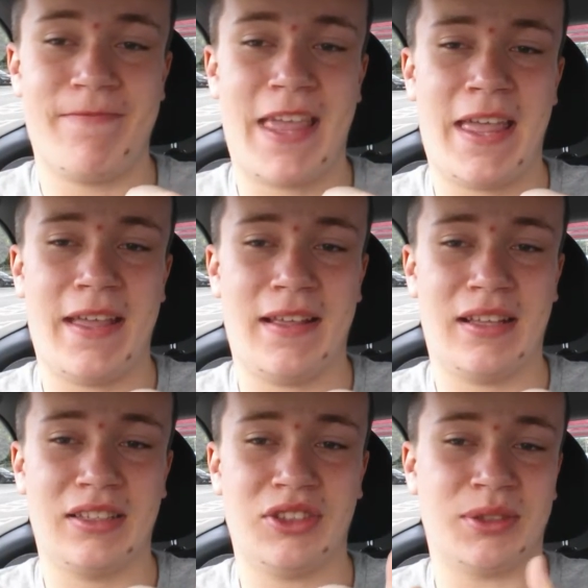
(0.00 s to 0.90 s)
Yeah,
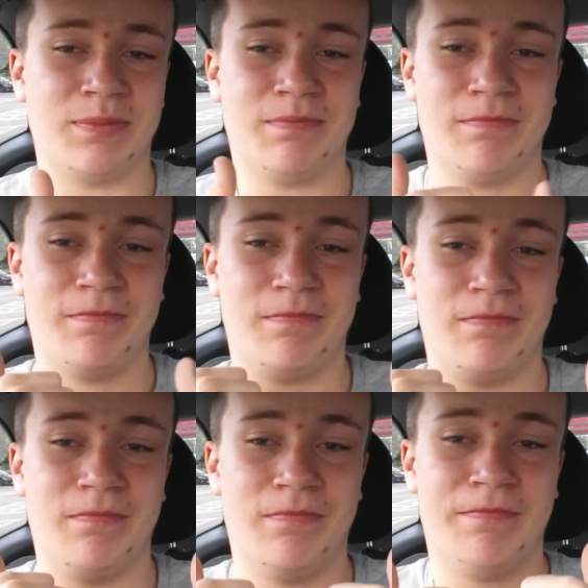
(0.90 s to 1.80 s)
just
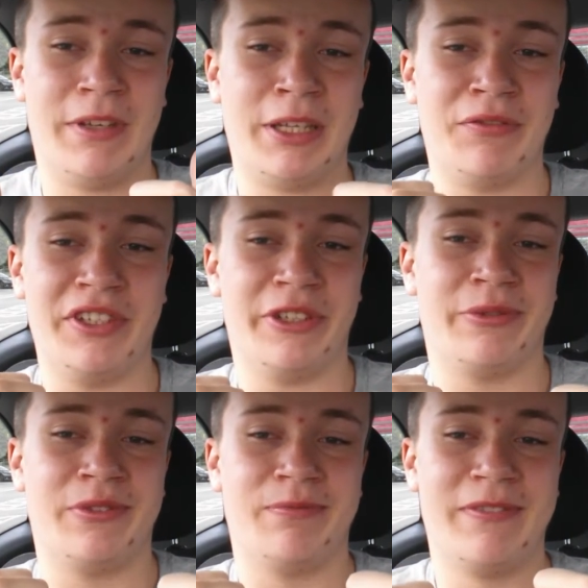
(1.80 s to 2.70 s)
make
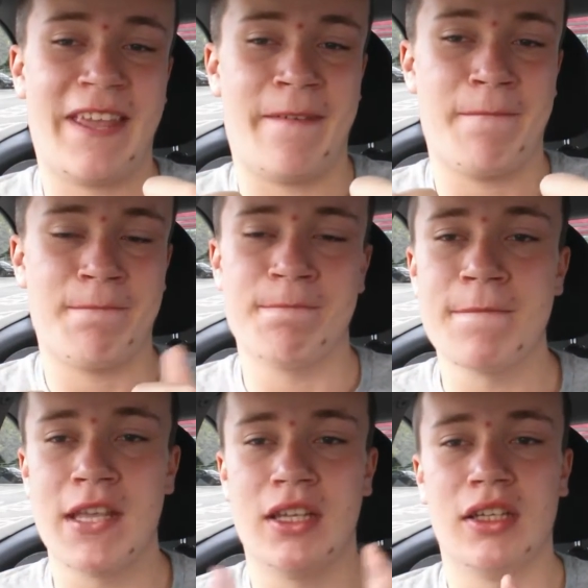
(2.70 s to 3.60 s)
videos, yeah.
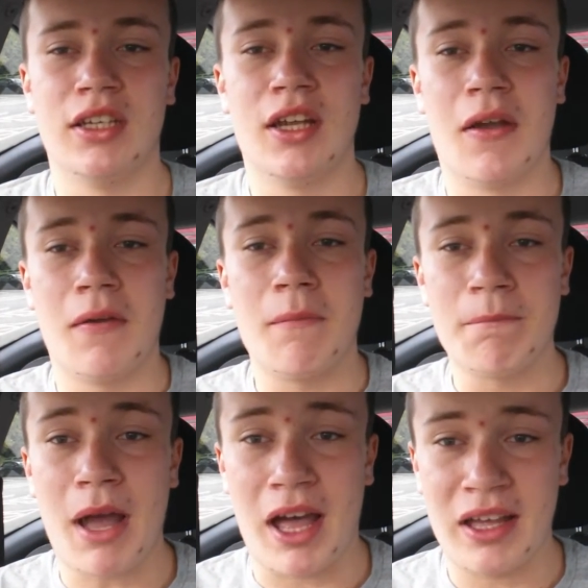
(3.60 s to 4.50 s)

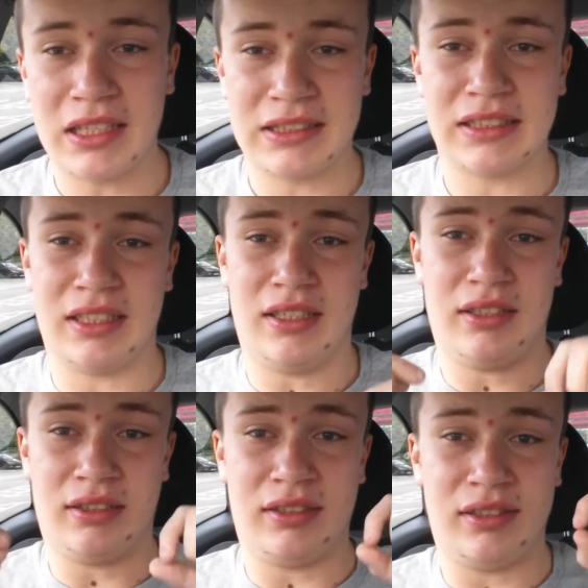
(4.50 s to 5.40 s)
But,
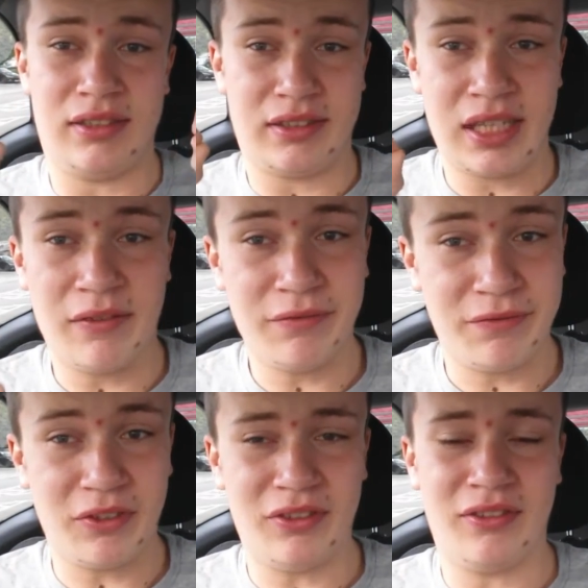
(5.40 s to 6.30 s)

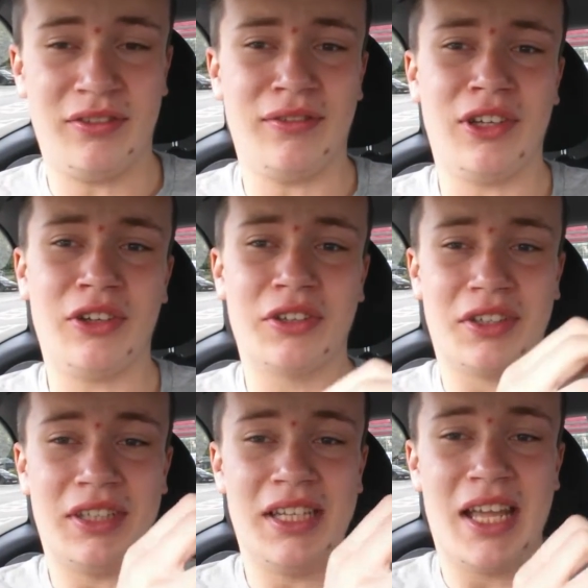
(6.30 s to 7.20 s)
10th
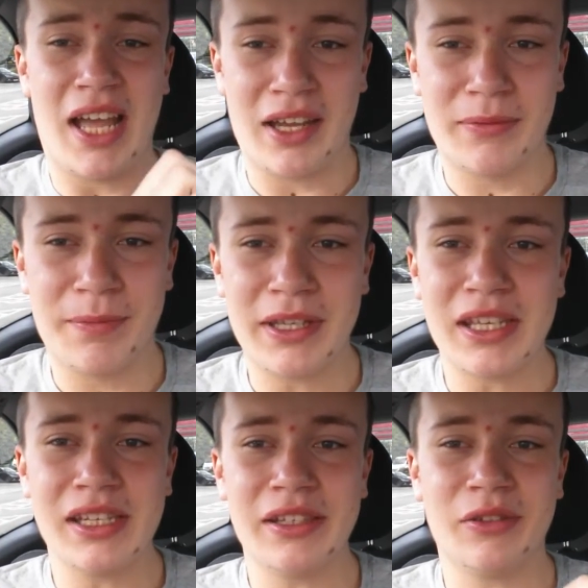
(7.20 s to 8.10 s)
vlog, at the
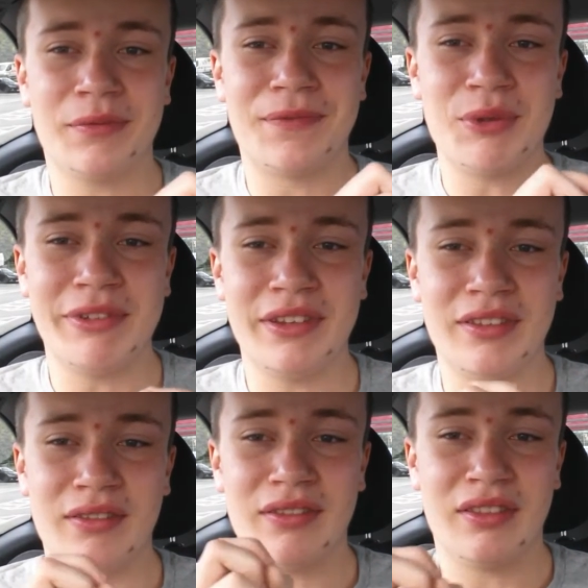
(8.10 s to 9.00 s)
beginning of
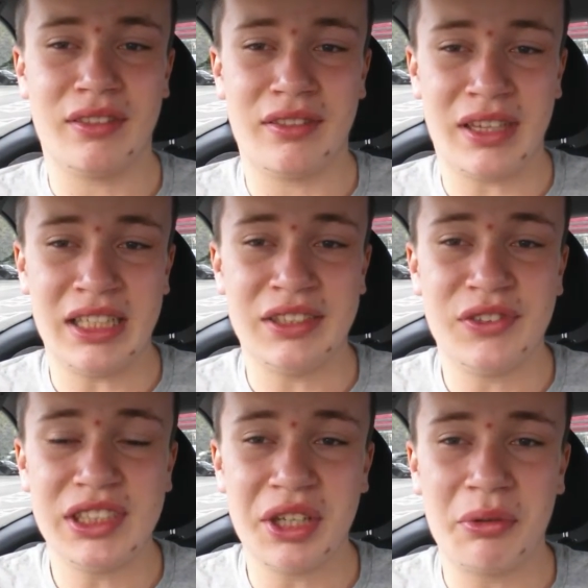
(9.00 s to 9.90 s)
doing these
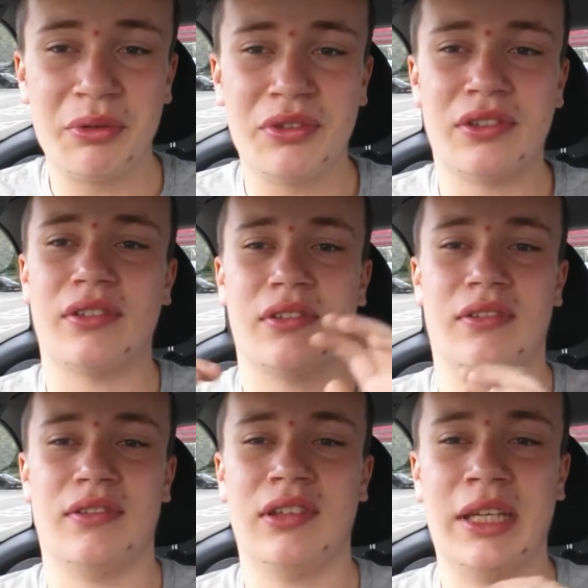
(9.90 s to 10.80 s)
videos,
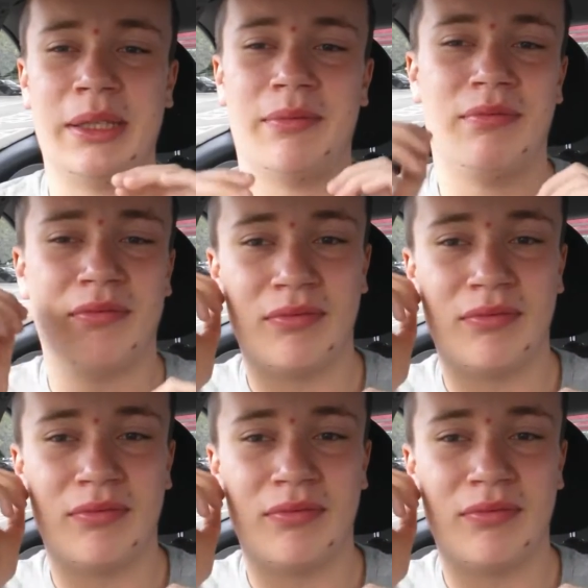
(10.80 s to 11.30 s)
like,